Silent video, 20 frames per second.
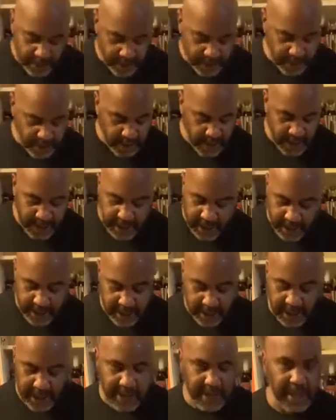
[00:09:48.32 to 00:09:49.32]
drink it. It's
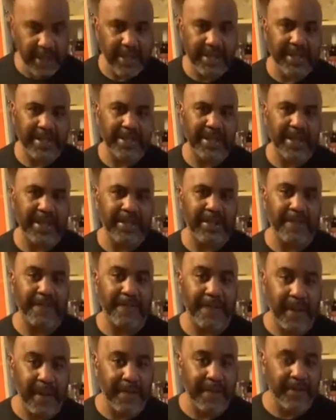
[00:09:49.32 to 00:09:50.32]
just, the
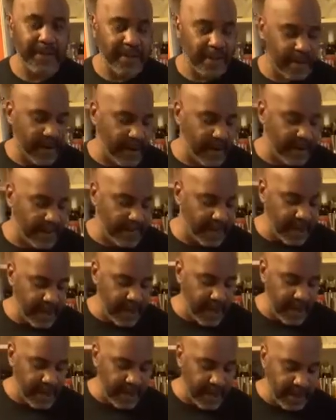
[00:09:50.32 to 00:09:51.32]
flavors are there, but
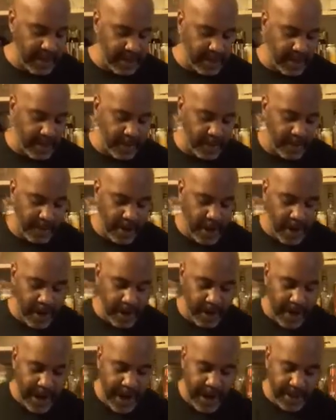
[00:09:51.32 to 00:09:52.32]
again, with
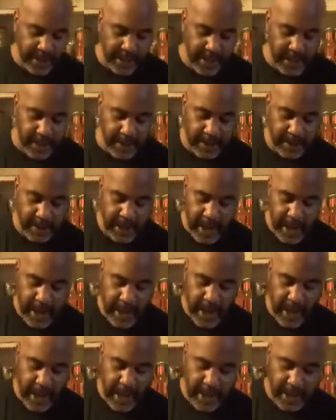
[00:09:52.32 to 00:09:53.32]
all cocktails,
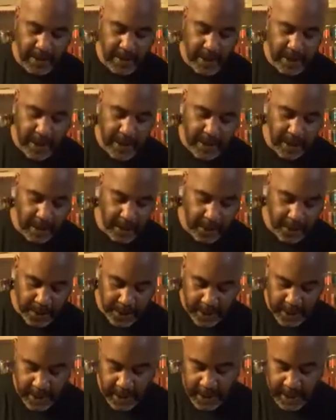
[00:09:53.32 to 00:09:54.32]
you need
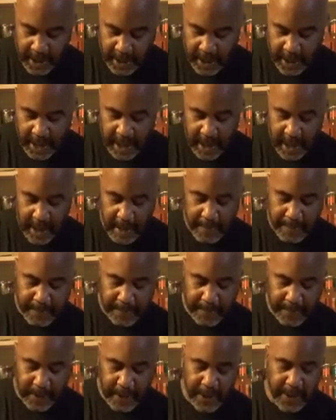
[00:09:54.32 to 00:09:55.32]
dilution.
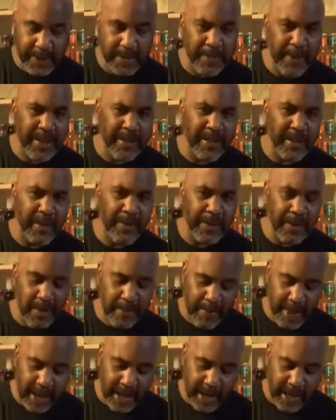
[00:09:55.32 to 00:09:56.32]
Especially when you're
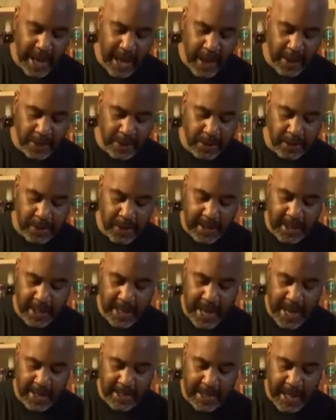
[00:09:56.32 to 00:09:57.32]
making house drinks. A
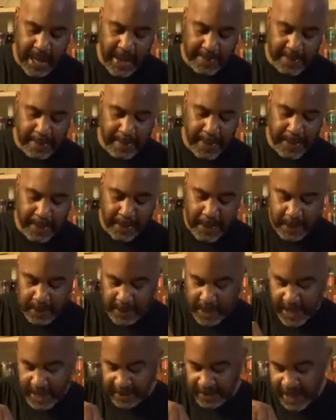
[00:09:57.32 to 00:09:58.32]
lot of times people don't
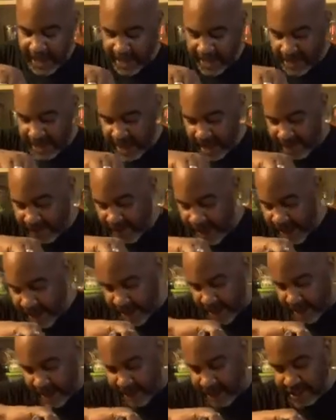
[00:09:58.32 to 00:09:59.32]
take
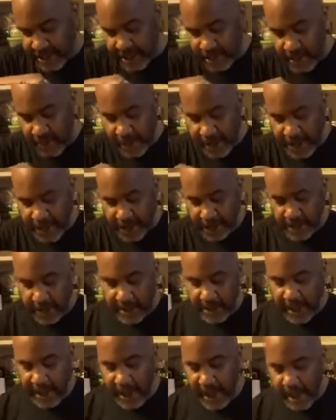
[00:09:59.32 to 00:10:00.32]
that in
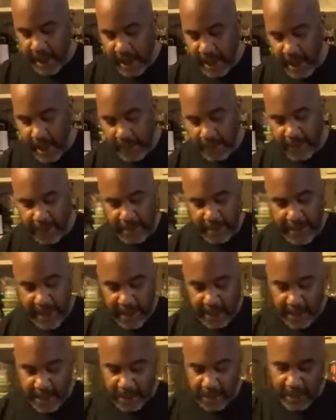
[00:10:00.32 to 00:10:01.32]
consideration when they're
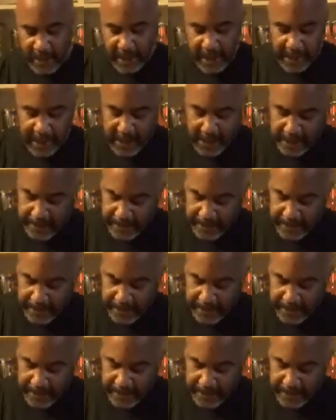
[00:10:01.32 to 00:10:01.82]
making drinks